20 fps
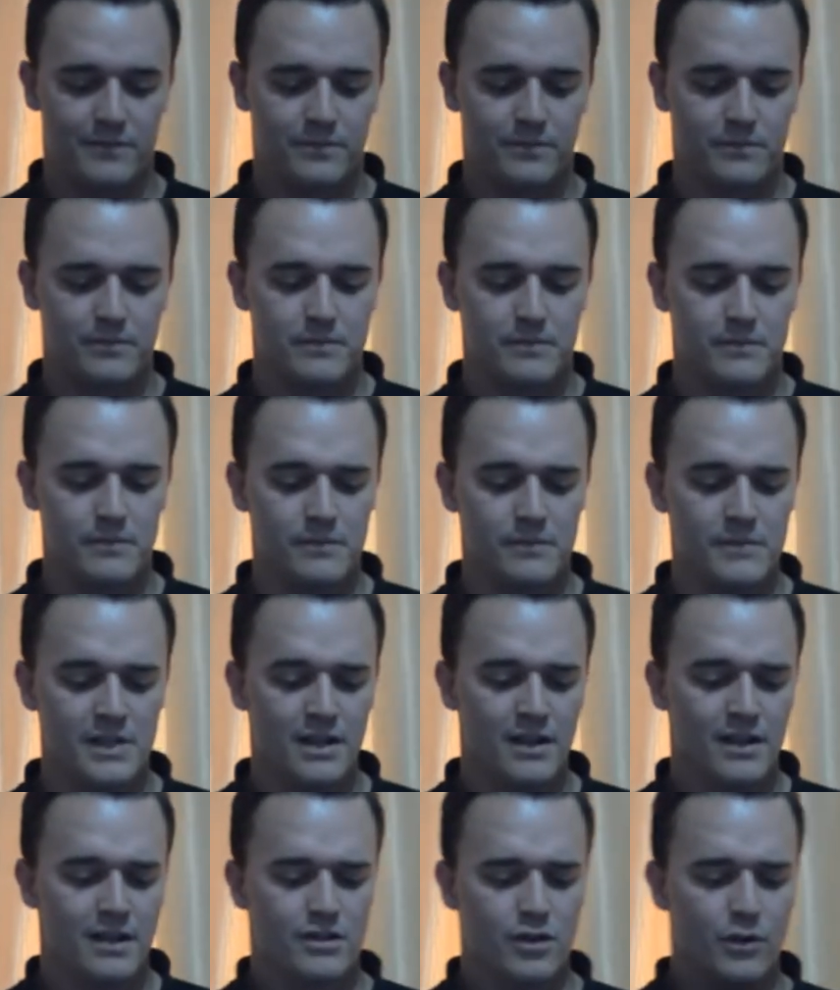Mm-hmm.
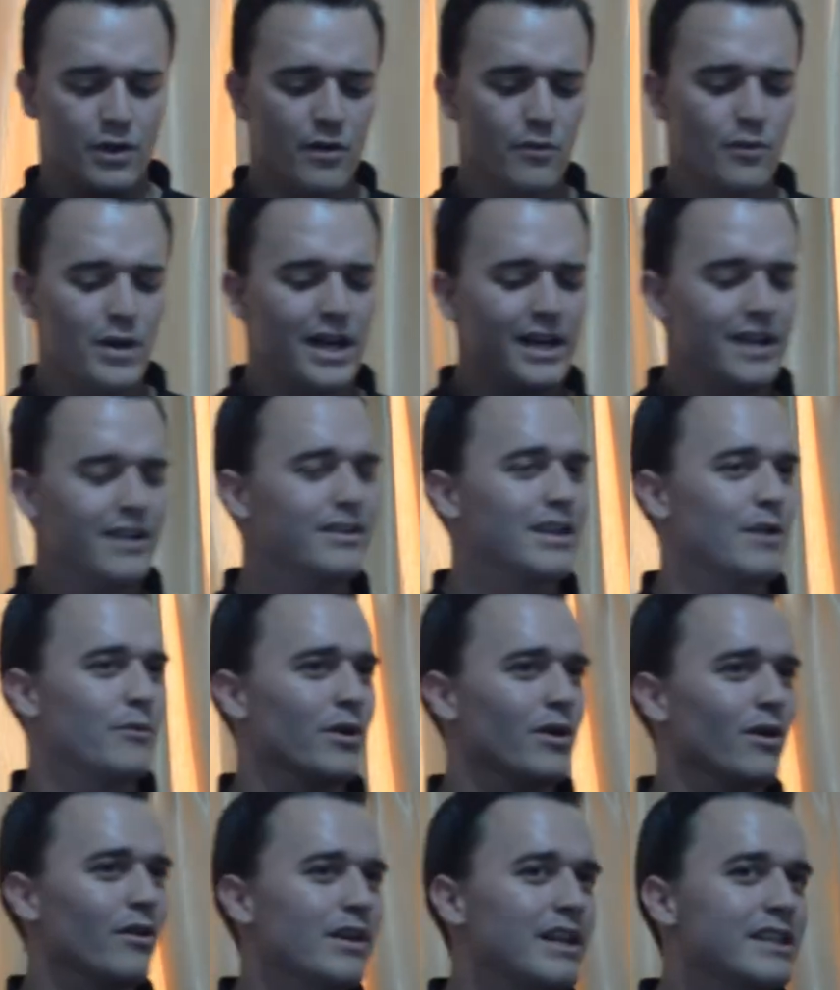So we read here that
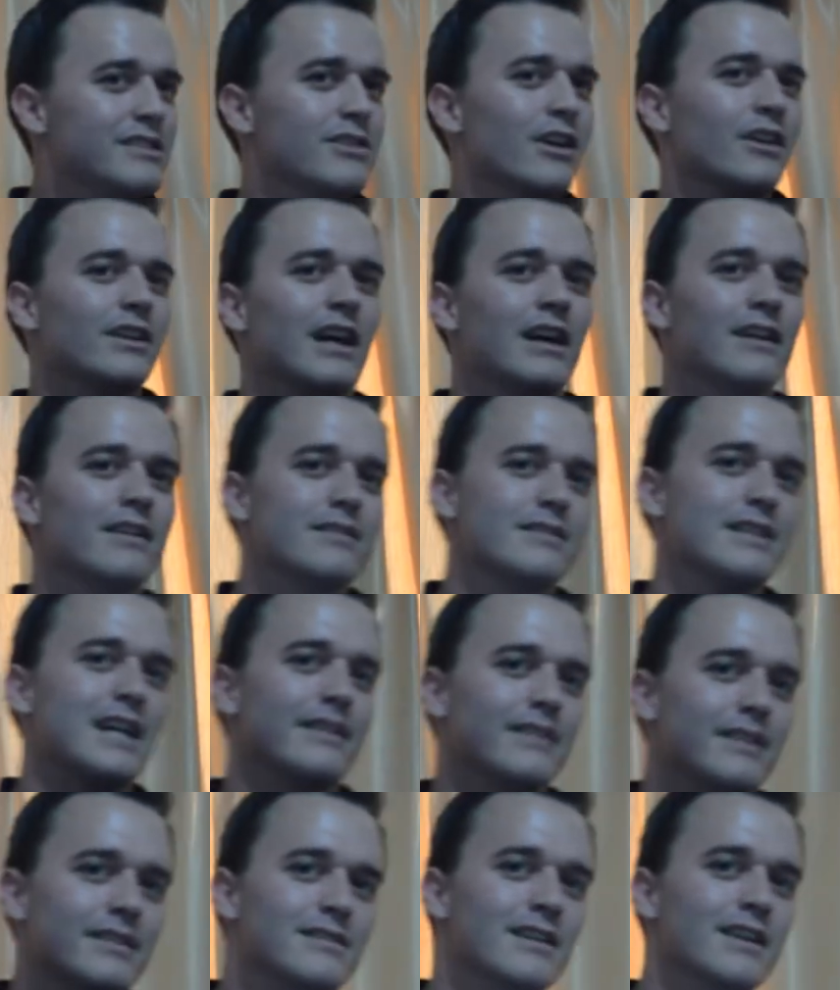we're already starting to
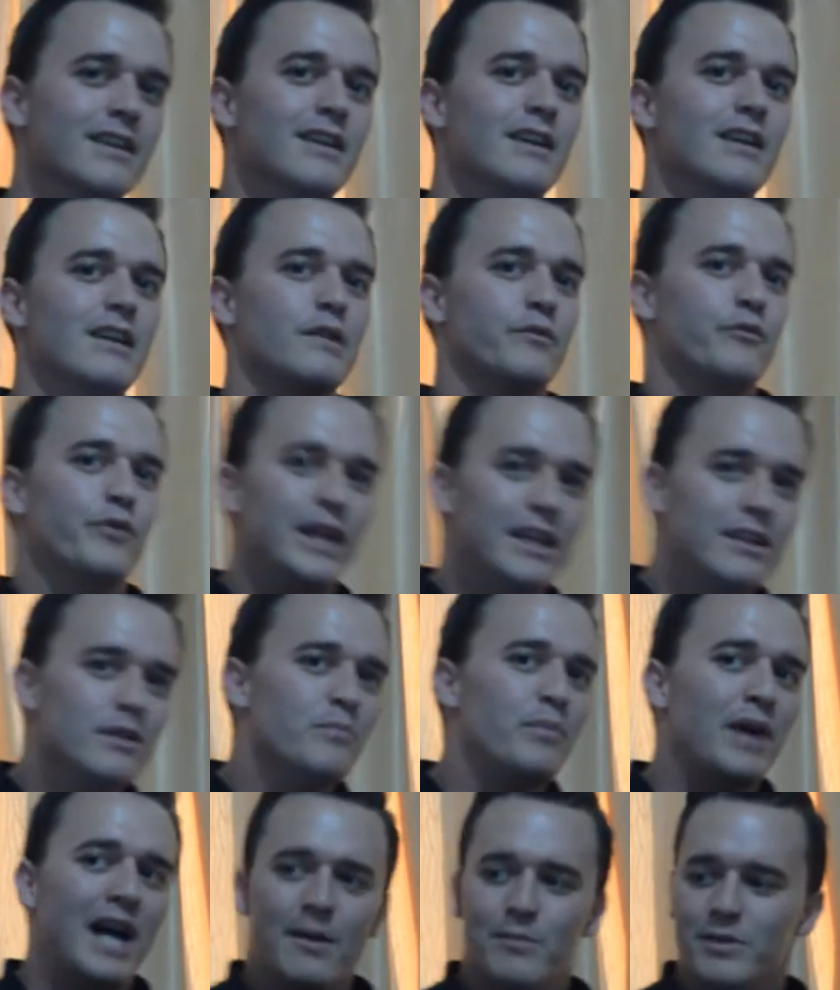understand this. Reading
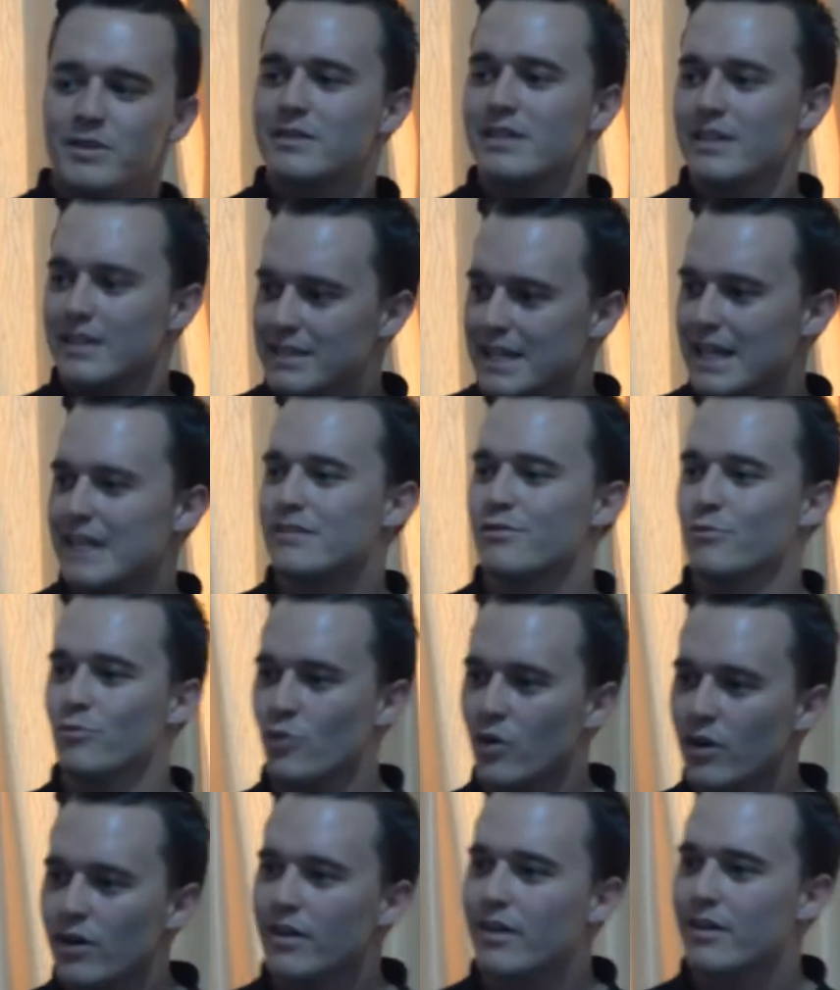the Bible is going to take
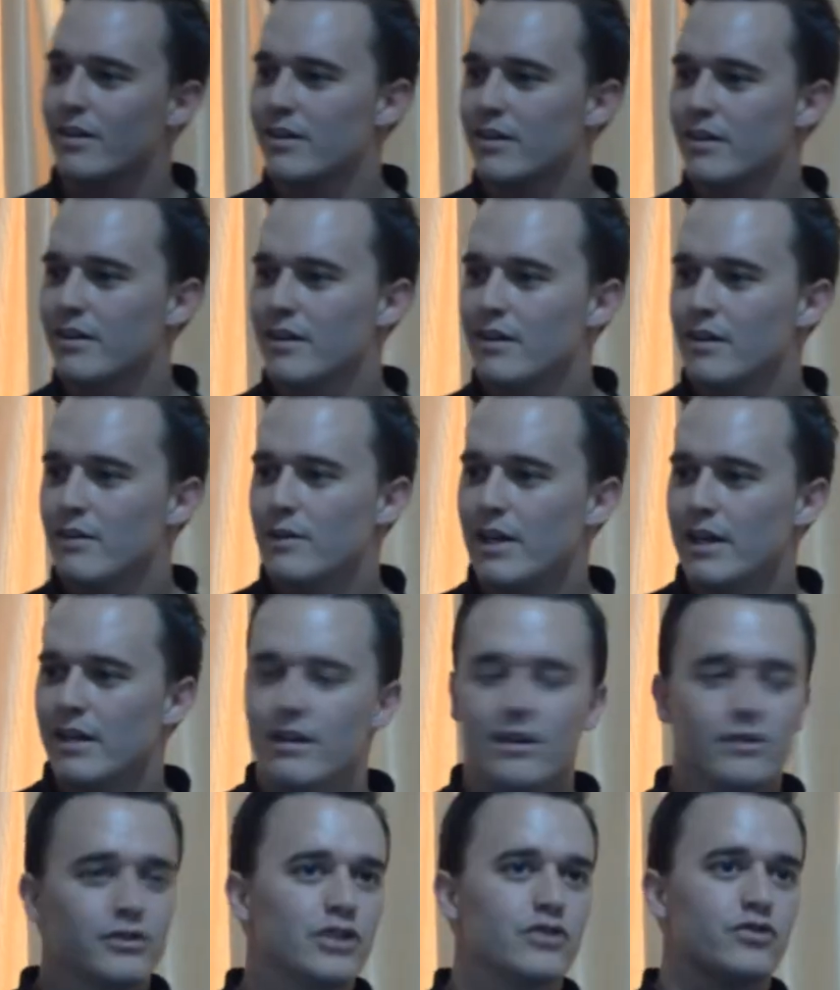some work, right. right? You
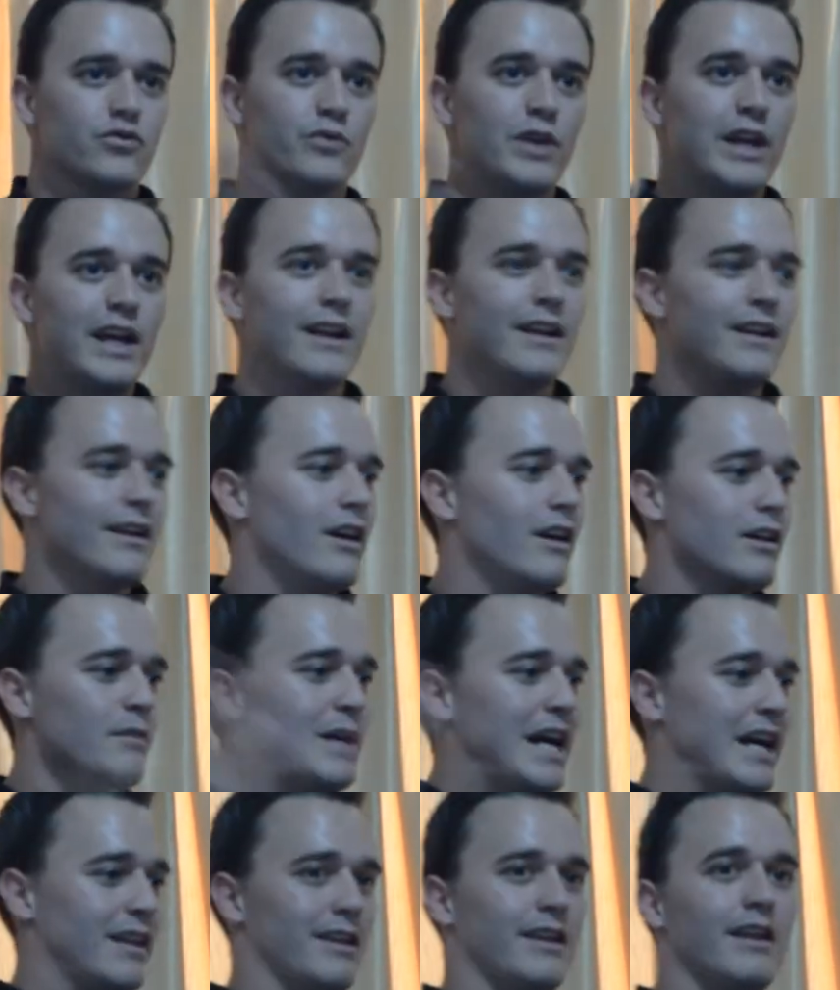don't just read and
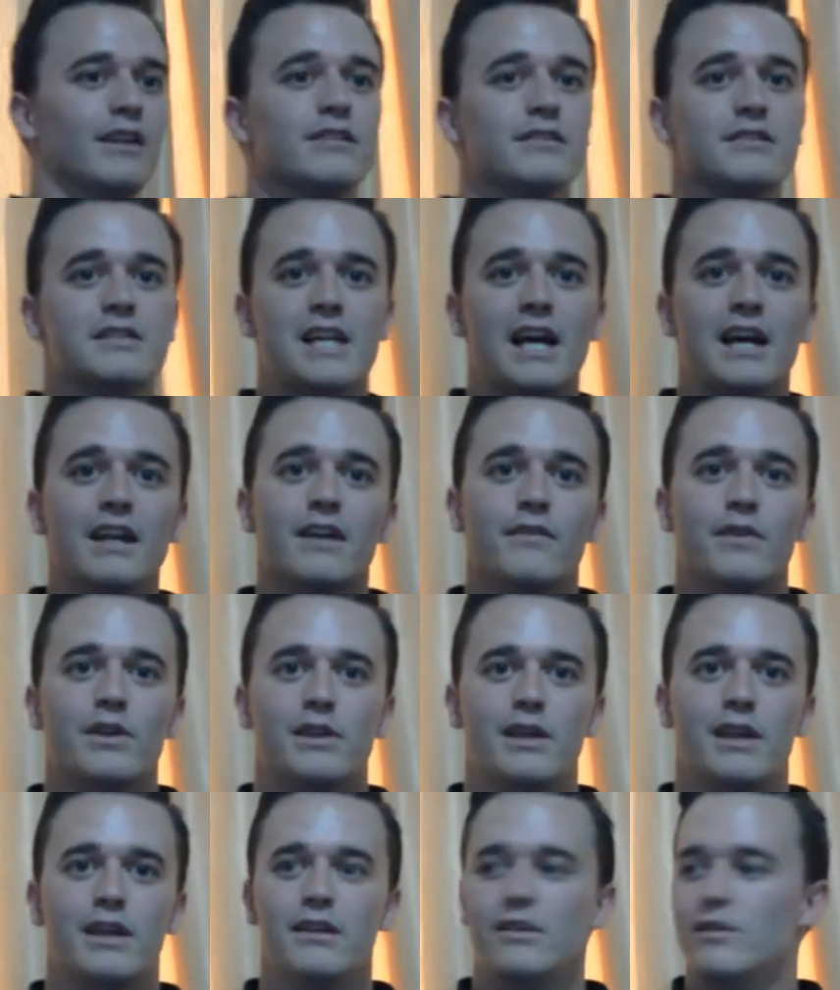automatically understand
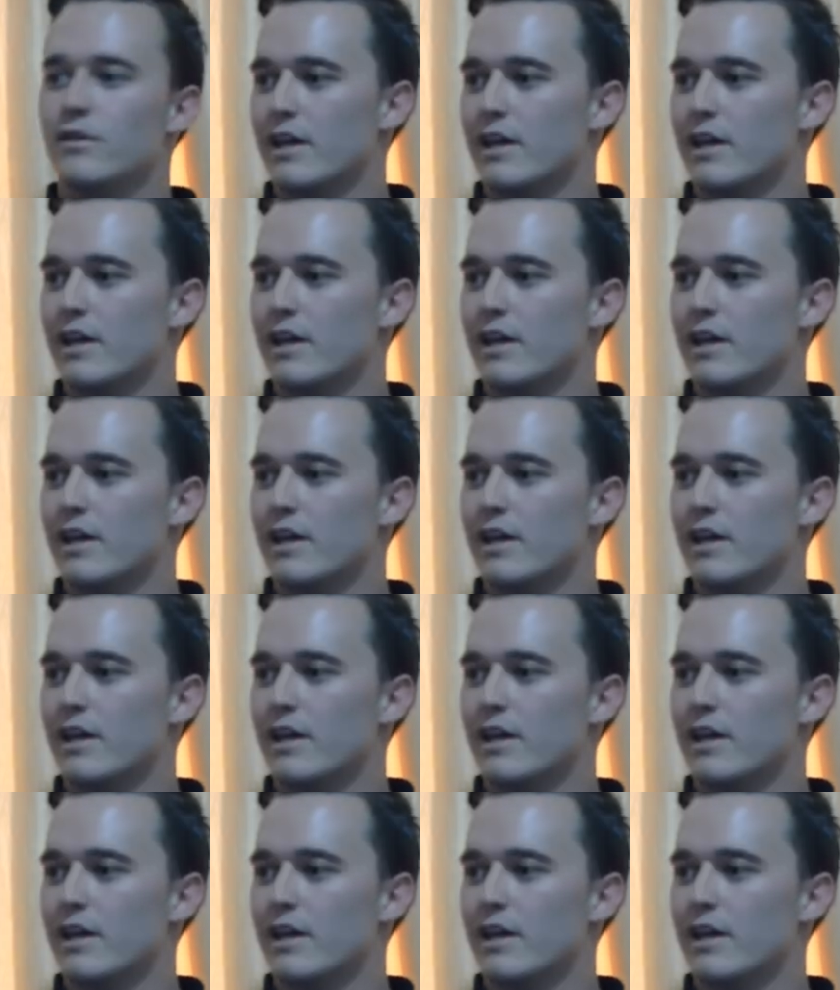everything.